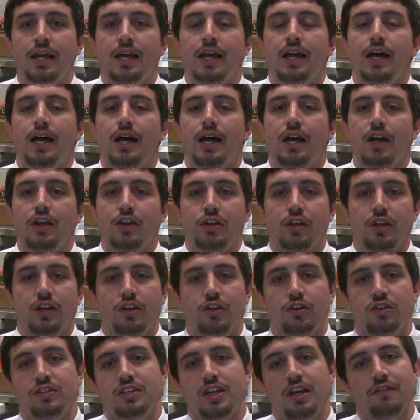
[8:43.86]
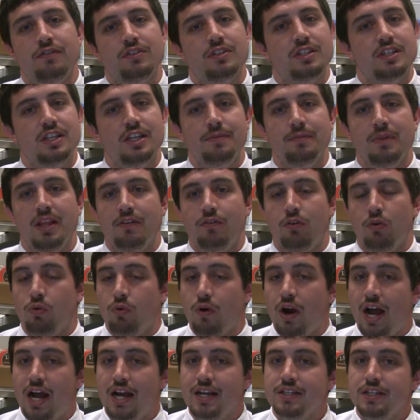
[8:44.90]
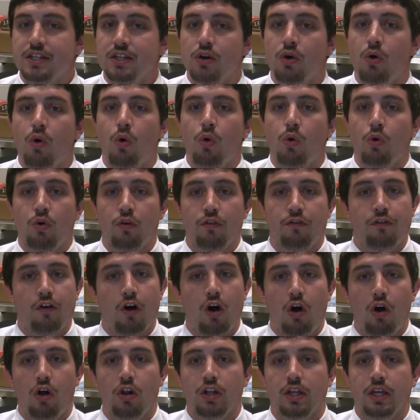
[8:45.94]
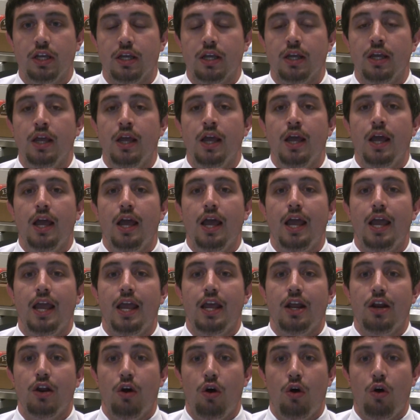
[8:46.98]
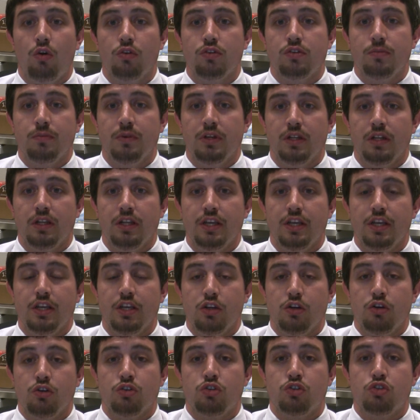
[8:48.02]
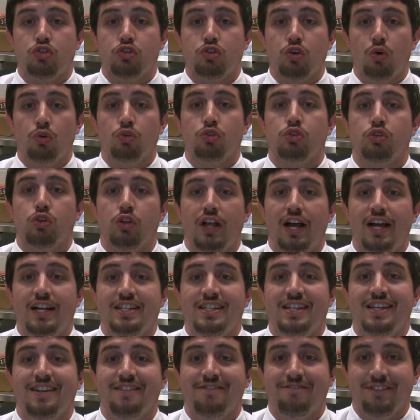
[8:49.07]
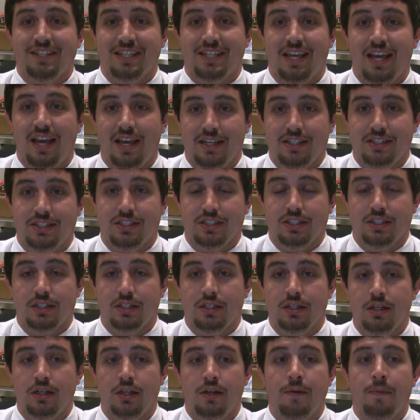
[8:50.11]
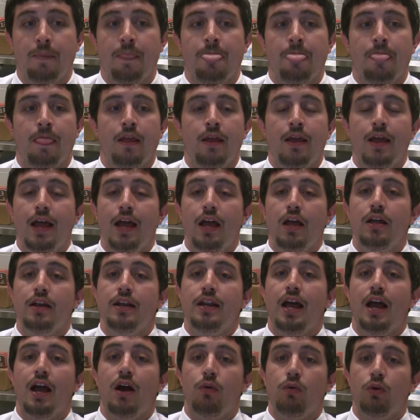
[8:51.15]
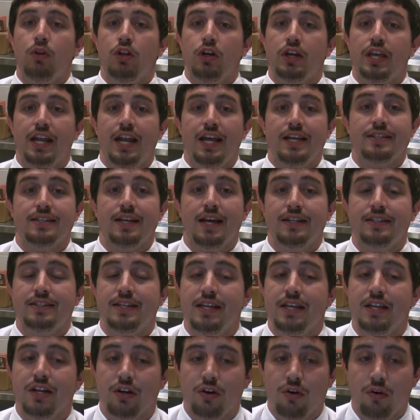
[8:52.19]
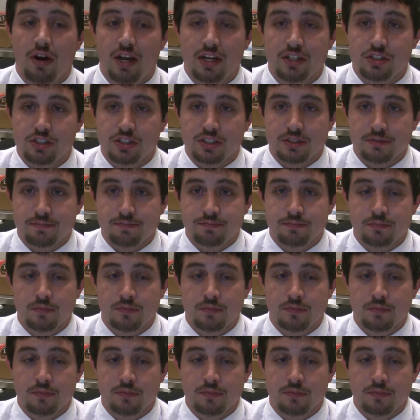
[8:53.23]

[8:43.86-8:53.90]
your self-esteem level rising or falling, and ultimately your social identification. Now we'll look at SIT and aggression.